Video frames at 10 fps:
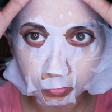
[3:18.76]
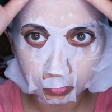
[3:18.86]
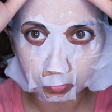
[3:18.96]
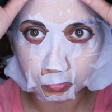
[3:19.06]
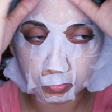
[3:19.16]

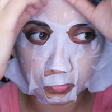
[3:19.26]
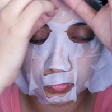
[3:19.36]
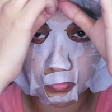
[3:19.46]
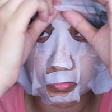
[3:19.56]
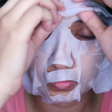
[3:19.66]
minutes, I will
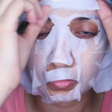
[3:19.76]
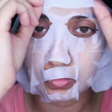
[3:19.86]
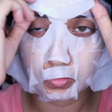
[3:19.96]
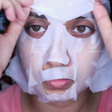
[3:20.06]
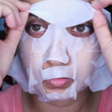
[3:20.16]
just
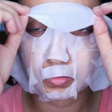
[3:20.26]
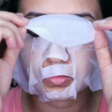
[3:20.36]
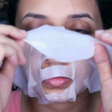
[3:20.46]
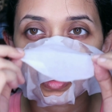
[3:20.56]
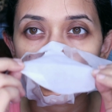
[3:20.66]
remove the
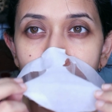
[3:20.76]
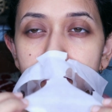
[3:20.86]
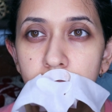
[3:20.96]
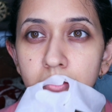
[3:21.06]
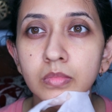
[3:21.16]
sheet
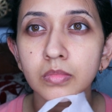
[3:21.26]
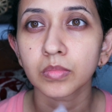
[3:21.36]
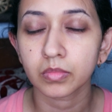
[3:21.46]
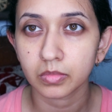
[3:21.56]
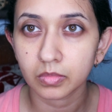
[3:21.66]
and I will
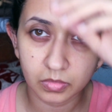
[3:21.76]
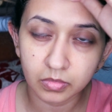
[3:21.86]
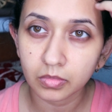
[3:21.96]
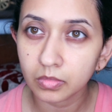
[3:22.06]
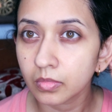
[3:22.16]
just
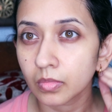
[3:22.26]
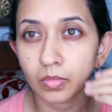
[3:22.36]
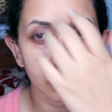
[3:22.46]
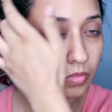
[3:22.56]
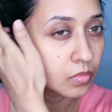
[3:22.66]
rub
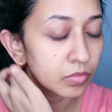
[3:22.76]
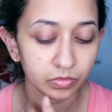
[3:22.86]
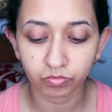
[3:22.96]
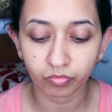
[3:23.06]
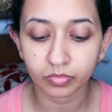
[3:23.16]
that
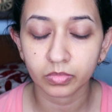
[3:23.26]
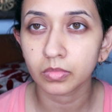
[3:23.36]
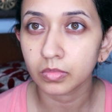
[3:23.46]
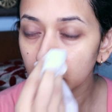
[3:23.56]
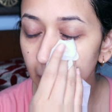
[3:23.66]
gently all
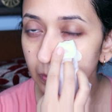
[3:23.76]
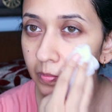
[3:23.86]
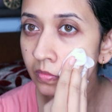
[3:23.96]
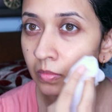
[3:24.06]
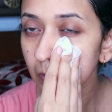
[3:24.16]
over my
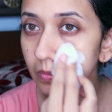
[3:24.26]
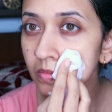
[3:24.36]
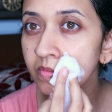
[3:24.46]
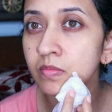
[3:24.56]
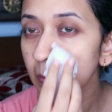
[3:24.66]
face
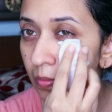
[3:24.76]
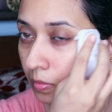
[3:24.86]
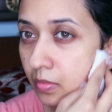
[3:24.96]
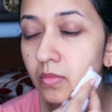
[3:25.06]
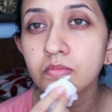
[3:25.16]
so that
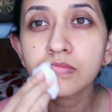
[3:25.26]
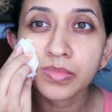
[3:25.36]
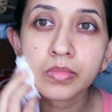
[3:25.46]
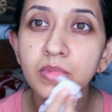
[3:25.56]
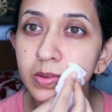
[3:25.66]
whatever is
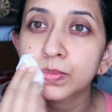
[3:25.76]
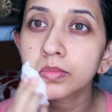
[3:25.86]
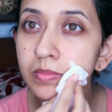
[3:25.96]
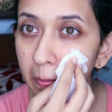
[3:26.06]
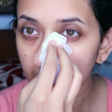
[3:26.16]
left is
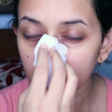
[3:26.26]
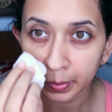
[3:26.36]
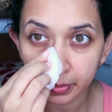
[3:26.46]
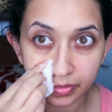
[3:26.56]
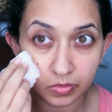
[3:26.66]
applied
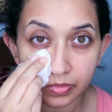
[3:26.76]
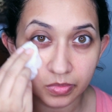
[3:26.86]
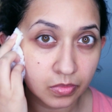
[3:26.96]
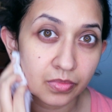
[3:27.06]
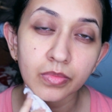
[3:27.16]
on
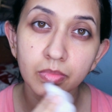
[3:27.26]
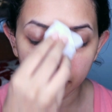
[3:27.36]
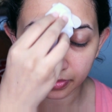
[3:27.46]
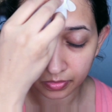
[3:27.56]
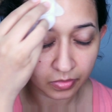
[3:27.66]
my
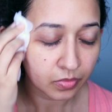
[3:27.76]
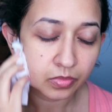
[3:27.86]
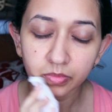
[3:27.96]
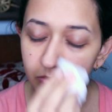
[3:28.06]
skin.